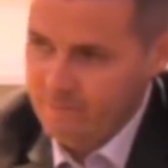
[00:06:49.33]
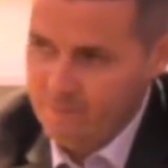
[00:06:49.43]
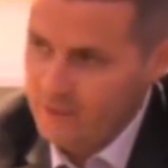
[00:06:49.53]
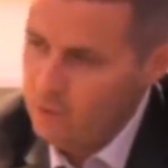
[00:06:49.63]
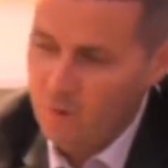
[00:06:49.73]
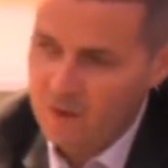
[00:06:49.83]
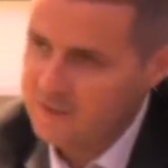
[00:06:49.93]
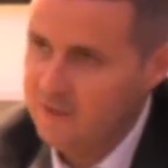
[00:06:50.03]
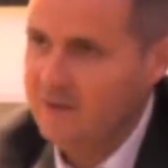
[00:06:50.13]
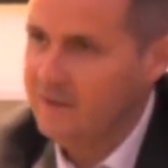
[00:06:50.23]
They all work
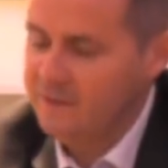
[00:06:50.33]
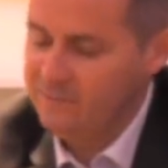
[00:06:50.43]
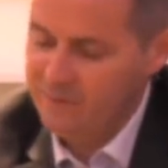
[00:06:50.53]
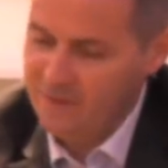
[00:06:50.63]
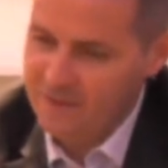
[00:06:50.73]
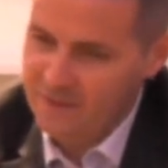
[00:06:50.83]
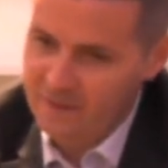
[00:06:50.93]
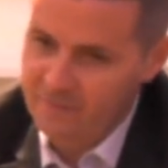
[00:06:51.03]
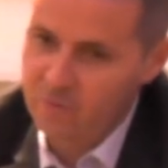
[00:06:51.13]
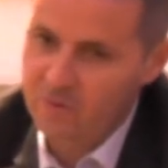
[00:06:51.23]
slightly differently, and
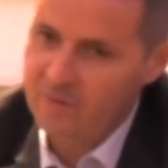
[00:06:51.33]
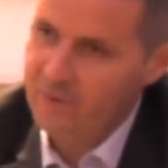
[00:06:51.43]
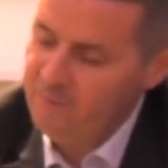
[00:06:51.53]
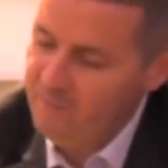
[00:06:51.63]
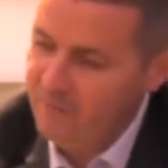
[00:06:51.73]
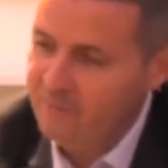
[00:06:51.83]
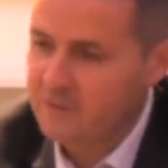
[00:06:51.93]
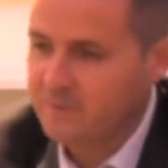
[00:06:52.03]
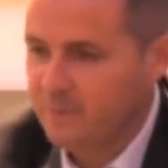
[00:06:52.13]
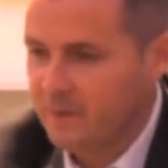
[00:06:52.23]
they've all got their own
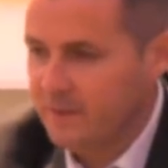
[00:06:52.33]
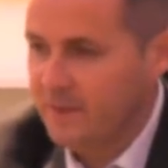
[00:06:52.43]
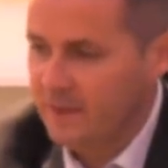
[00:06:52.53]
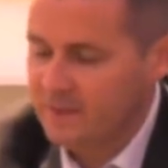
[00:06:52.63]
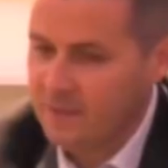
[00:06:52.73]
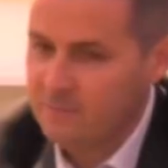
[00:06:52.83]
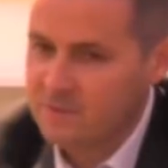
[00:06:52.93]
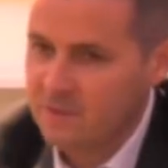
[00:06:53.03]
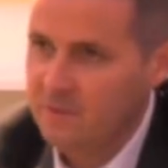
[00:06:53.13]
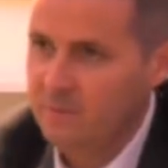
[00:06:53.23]
methods. But yeah, Dean was
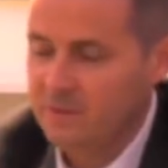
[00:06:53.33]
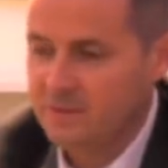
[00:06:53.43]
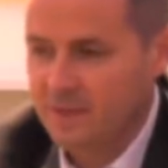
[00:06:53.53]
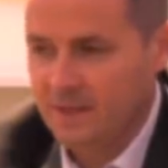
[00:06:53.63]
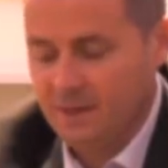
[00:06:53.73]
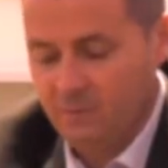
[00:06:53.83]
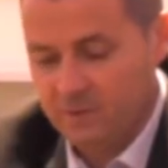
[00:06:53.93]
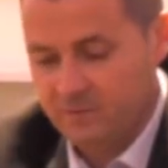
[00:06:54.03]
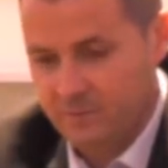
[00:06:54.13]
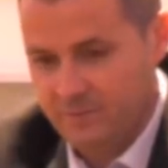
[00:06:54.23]
certainly one of the standout
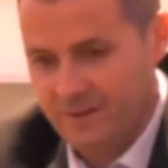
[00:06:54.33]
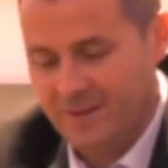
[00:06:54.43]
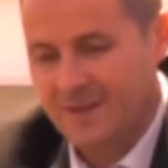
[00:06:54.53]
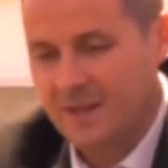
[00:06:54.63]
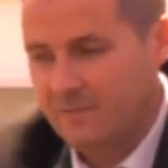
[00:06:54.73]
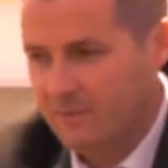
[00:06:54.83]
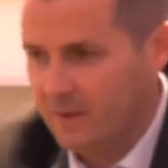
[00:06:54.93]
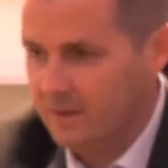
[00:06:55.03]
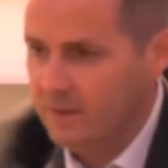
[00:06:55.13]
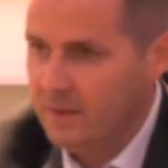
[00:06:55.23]
ones from the front. The key
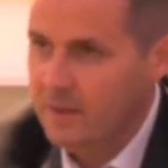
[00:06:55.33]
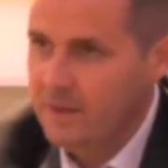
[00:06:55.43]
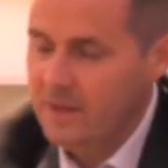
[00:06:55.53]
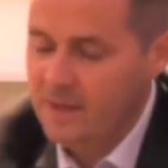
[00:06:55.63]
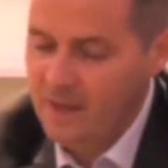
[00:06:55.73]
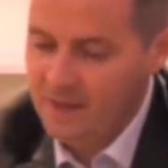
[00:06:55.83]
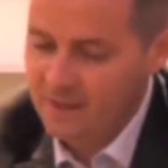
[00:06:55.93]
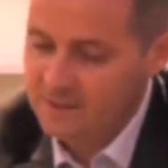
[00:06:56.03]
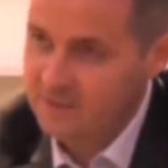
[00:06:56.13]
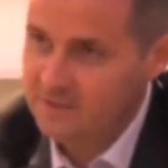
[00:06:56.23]
thing, he had
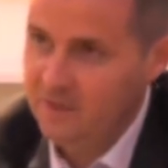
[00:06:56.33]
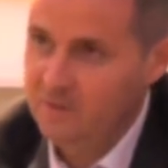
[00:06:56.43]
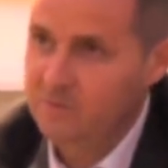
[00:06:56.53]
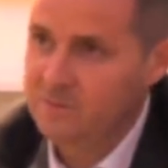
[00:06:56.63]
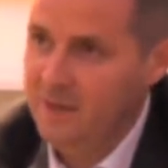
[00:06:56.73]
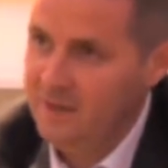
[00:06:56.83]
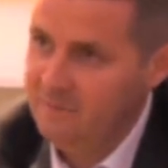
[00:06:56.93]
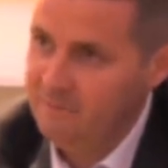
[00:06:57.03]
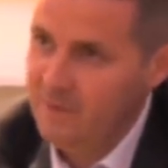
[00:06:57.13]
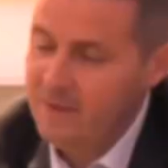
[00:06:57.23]
access to local
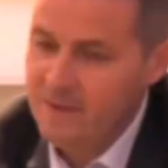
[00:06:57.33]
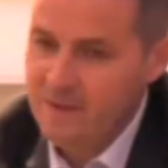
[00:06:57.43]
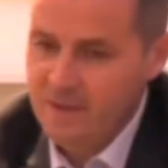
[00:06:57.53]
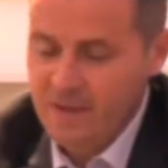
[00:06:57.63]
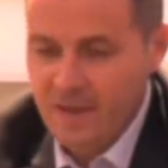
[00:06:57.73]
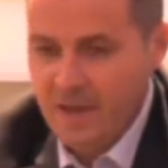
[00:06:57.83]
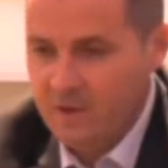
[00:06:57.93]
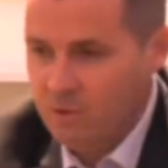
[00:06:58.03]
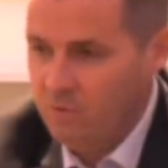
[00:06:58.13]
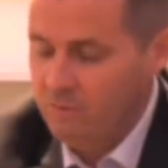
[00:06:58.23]
talent. He
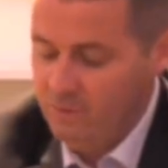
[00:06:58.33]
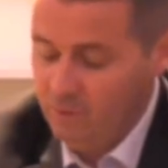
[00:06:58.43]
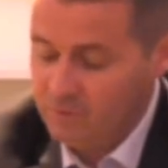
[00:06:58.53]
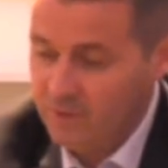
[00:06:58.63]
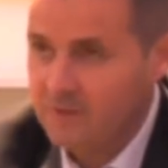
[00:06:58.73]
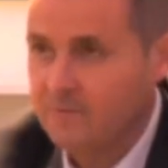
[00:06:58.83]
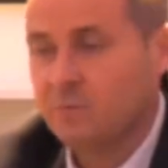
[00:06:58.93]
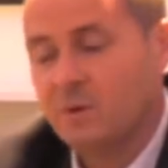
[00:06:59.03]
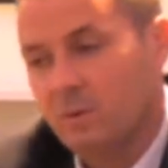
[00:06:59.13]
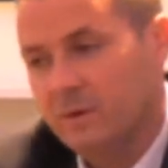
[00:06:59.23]
knew the objectives
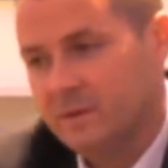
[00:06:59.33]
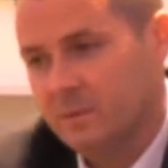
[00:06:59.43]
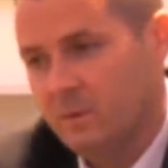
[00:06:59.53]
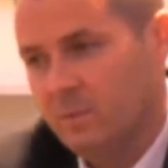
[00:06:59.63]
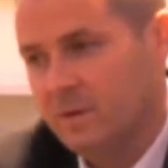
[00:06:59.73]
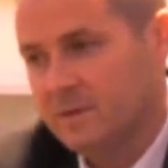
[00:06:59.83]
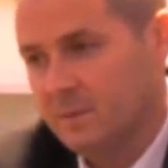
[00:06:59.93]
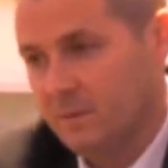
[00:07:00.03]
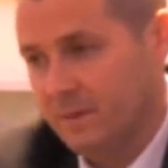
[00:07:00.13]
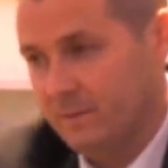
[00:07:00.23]
we wanted. We wanted
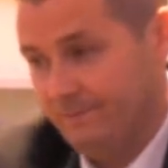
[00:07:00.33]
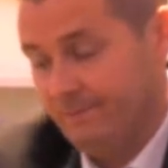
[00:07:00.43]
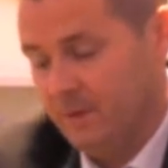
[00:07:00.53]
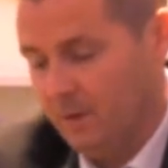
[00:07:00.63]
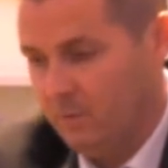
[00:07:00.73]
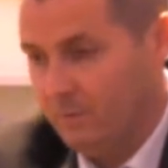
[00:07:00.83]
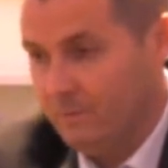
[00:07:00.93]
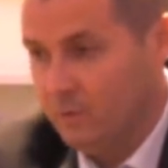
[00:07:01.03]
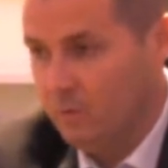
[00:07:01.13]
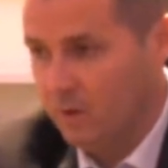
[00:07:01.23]
someone that,
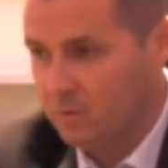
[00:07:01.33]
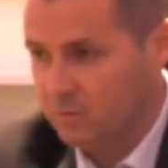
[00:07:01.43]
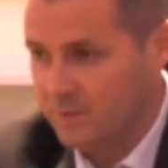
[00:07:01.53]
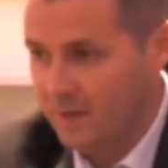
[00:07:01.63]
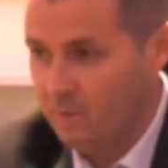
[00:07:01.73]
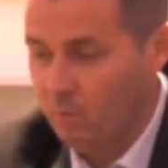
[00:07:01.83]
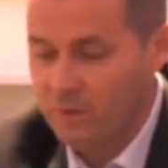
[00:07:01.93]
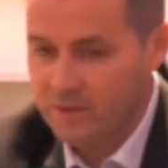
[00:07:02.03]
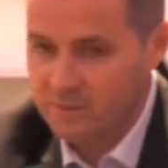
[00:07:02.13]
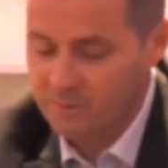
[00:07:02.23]
knew local talent,
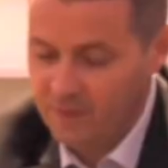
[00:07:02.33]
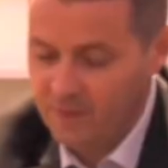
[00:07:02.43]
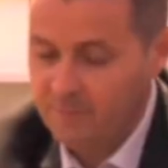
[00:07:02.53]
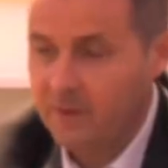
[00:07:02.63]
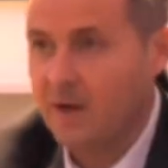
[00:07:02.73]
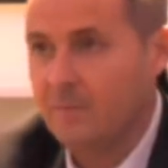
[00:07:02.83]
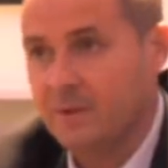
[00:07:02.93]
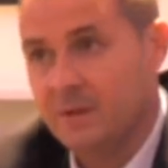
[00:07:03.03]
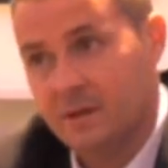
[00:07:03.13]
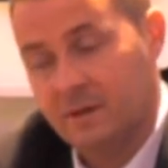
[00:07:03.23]
wanted to up and come
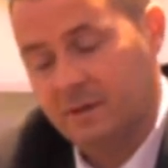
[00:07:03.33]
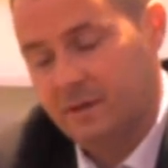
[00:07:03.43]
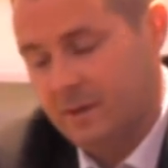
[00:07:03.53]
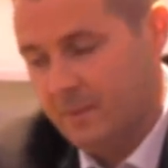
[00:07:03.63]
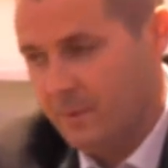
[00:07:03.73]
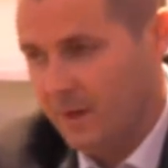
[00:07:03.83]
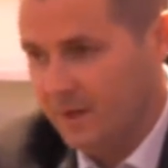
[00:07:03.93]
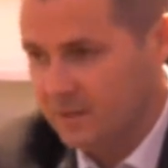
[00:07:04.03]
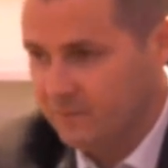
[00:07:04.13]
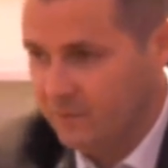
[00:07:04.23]
in young
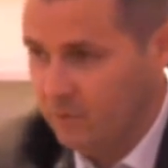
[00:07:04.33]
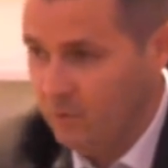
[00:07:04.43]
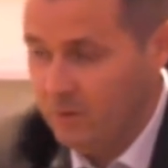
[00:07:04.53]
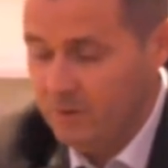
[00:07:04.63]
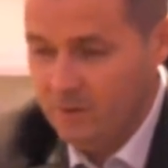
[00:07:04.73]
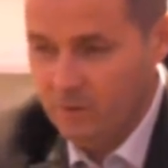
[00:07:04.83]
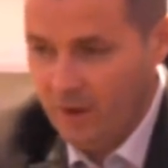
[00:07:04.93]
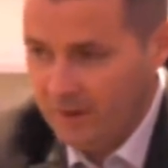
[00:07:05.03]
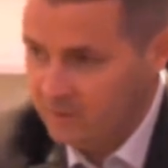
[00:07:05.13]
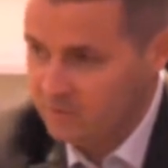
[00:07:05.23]
players through,
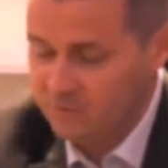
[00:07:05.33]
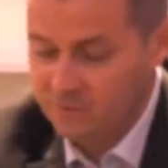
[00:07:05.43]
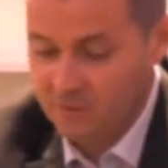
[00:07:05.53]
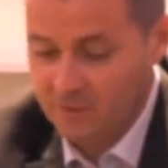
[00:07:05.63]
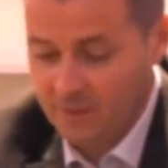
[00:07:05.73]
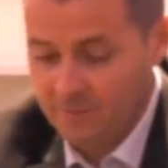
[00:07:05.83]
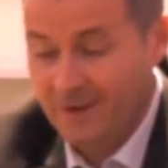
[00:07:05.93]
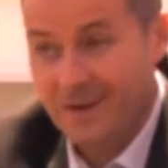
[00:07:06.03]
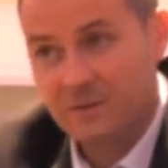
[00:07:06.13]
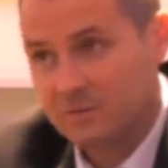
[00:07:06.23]
understood the
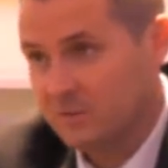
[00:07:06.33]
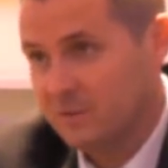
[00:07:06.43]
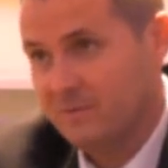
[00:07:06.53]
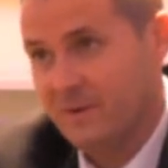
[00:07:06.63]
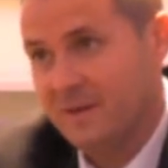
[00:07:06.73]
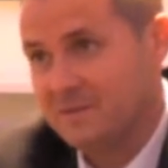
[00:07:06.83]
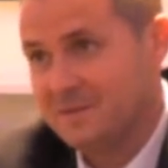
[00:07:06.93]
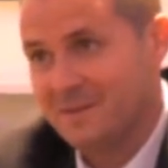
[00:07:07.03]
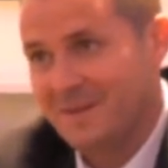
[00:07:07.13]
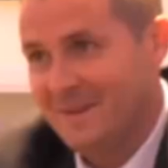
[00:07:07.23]
club, understood the
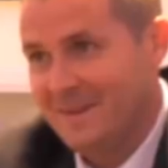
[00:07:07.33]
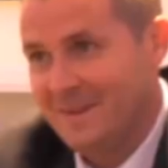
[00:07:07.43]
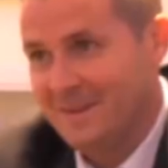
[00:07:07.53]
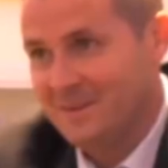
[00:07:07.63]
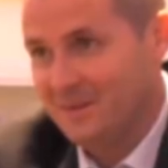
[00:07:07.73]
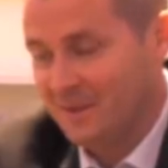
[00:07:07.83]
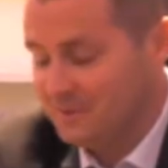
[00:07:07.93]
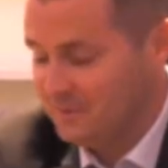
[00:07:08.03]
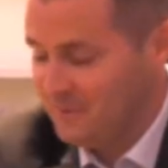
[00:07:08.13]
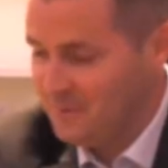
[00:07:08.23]
fans.
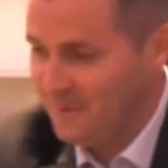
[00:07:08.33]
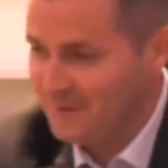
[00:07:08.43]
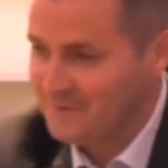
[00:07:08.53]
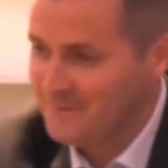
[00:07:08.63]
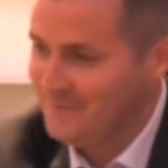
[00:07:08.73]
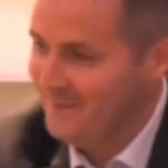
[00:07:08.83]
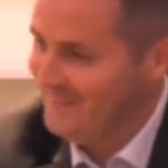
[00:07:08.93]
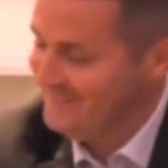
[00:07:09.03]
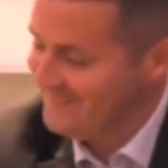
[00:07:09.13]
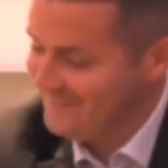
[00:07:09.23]
As some very passionate
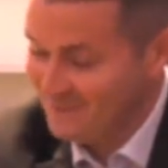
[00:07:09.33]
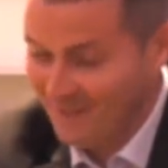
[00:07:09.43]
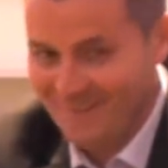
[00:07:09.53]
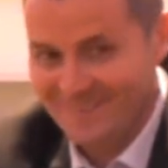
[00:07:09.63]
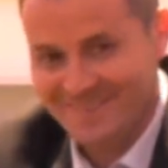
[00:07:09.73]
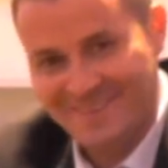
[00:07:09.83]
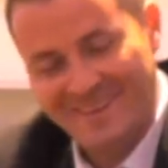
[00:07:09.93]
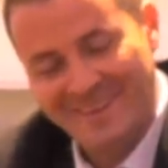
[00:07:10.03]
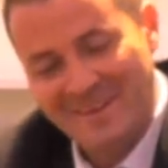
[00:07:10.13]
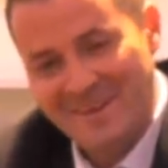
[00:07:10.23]
fans and
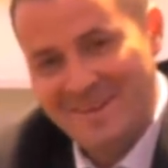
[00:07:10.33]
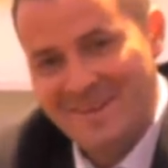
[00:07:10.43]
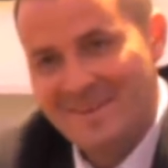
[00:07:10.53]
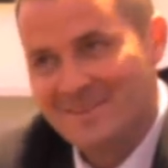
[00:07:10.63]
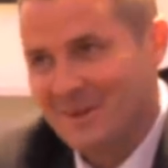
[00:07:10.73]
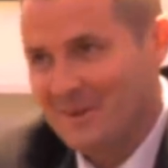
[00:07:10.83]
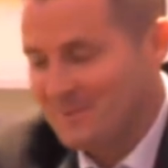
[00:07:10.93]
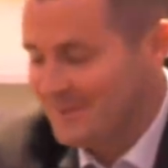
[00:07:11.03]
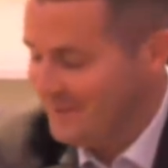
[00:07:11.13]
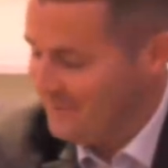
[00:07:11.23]
challenging
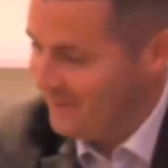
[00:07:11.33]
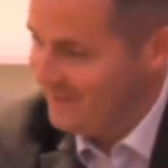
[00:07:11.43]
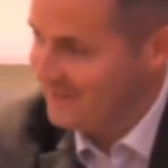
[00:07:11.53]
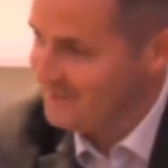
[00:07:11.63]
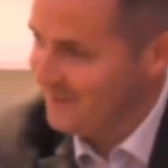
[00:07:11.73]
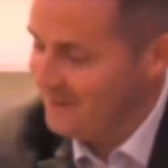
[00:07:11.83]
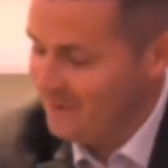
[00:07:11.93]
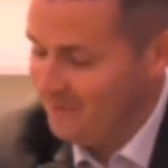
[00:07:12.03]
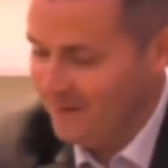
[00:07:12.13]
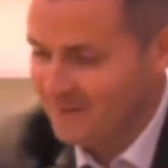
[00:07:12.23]
times when it doesn't go
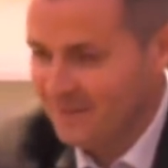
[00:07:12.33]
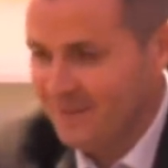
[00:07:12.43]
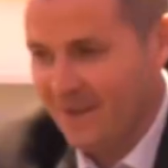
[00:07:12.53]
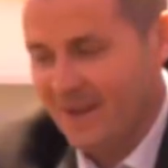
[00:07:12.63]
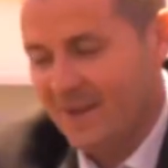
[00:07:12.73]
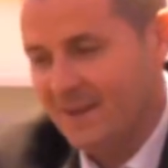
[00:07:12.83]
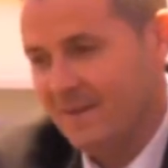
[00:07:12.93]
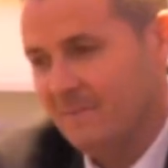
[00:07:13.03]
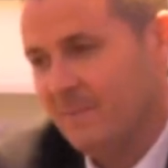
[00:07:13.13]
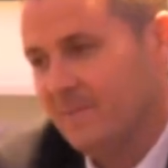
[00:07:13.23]
our way. So yeah,
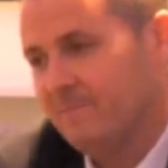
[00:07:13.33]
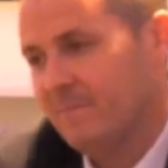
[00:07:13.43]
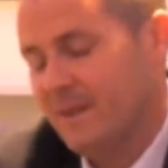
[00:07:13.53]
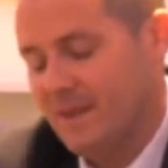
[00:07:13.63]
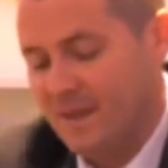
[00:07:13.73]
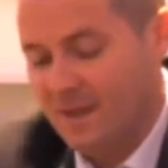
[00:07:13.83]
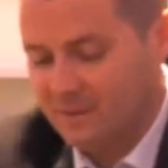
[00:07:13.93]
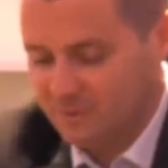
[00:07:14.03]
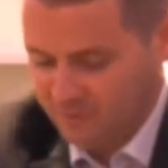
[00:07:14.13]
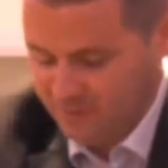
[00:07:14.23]
he
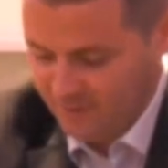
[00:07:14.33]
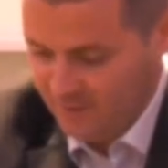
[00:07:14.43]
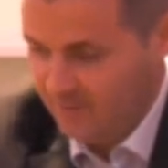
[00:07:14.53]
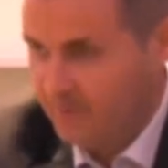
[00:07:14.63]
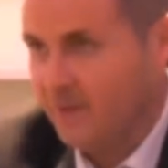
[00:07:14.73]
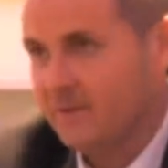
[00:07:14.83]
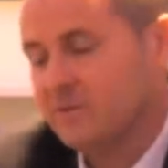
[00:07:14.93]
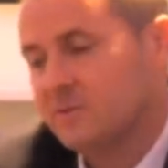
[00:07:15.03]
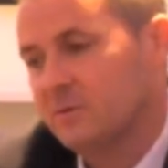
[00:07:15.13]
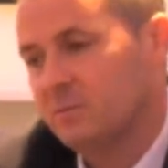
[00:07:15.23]
understood the club. He
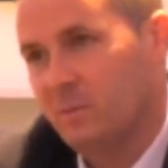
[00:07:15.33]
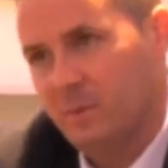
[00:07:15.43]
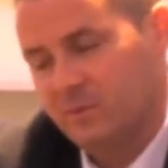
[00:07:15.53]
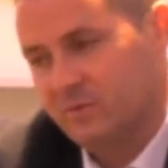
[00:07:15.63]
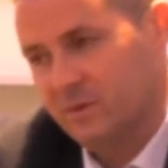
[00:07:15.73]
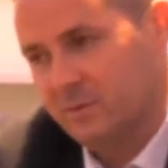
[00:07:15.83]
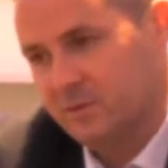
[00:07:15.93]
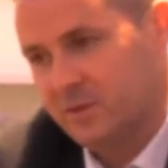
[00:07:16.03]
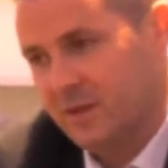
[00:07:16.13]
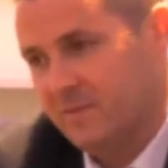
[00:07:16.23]
understood what we were trying to
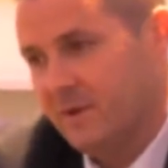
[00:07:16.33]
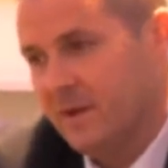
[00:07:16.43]
achieve.